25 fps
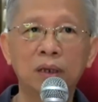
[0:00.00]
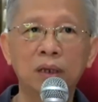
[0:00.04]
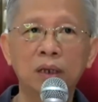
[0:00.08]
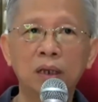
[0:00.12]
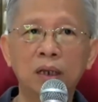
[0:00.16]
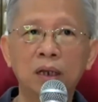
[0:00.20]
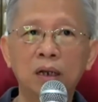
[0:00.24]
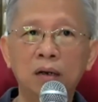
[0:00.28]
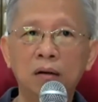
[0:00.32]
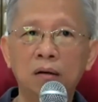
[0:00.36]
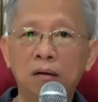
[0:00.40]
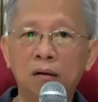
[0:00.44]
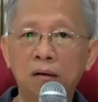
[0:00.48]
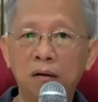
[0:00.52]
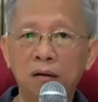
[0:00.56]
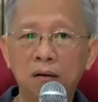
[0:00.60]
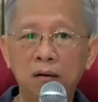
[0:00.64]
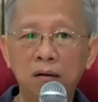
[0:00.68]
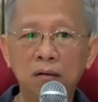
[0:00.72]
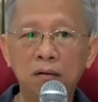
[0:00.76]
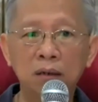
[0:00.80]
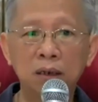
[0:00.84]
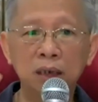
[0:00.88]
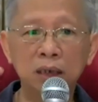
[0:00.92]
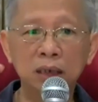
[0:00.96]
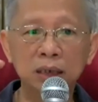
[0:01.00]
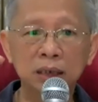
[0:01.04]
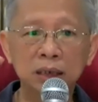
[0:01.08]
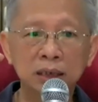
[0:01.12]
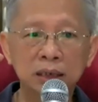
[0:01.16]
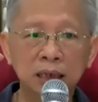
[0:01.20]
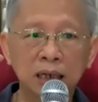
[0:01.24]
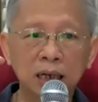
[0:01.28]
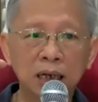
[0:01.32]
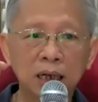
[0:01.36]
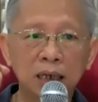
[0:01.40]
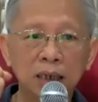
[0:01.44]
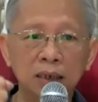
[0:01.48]
Then all of a
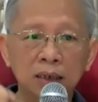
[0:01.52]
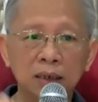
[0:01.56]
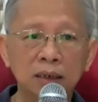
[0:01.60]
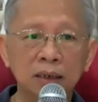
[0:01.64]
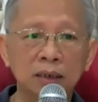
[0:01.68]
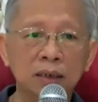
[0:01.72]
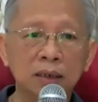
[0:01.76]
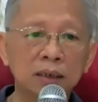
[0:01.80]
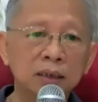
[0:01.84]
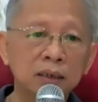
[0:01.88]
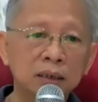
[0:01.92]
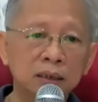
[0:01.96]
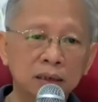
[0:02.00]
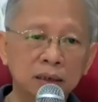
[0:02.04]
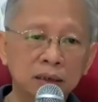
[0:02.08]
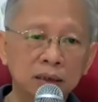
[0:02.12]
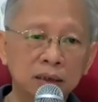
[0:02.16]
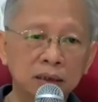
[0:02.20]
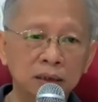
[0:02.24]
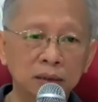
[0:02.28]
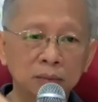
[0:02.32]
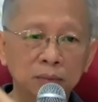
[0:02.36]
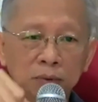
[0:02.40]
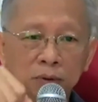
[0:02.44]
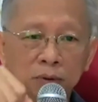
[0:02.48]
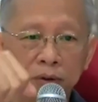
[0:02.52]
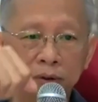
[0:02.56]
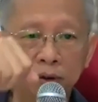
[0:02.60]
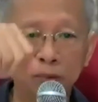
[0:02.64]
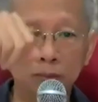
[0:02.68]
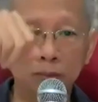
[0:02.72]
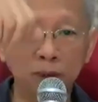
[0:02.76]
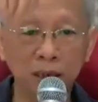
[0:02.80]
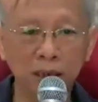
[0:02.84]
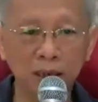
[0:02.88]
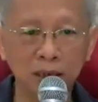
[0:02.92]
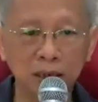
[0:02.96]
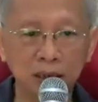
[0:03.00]
sudden, the
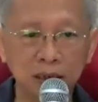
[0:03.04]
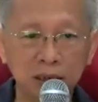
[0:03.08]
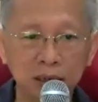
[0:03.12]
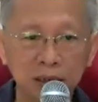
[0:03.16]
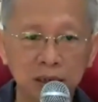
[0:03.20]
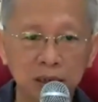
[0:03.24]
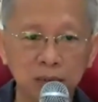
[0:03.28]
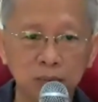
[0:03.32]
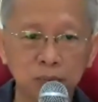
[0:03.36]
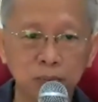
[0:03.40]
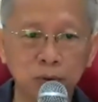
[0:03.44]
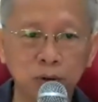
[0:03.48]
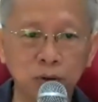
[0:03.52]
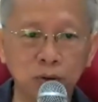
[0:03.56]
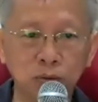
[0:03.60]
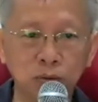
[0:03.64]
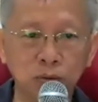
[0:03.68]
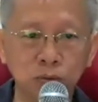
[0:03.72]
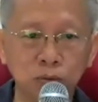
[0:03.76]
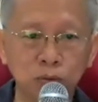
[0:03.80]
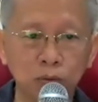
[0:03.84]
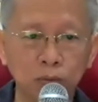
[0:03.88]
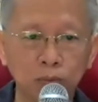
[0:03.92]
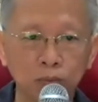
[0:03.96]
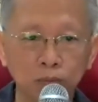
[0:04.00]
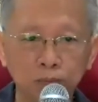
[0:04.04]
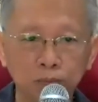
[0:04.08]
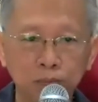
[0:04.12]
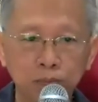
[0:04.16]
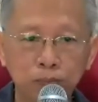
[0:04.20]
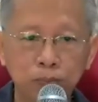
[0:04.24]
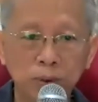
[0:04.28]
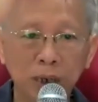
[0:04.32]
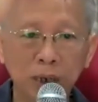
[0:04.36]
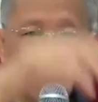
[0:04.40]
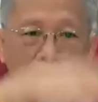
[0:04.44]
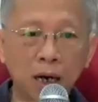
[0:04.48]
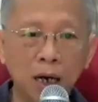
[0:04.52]
motorbike hit the pothole.
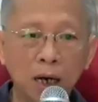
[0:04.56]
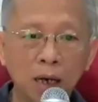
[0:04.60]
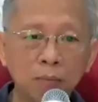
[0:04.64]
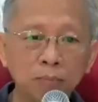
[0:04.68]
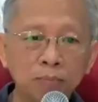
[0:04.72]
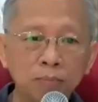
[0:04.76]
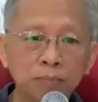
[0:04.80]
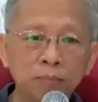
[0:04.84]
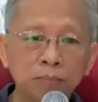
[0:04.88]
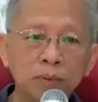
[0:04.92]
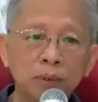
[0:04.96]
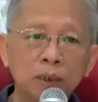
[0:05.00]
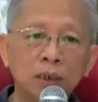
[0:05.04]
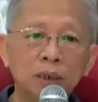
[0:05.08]
Bam!